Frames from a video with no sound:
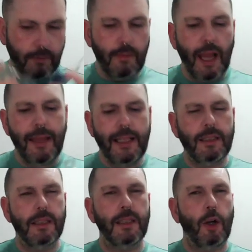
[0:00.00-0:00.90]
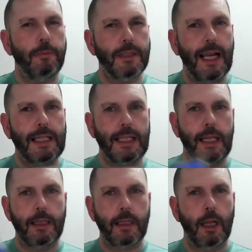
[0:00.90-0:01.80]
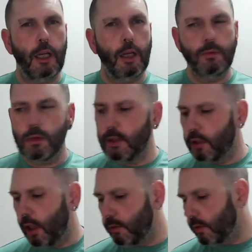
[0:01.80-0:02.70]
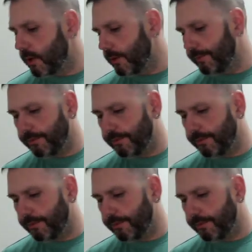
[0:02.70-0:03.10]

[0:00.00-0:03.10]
I think it almost has like cologne notes.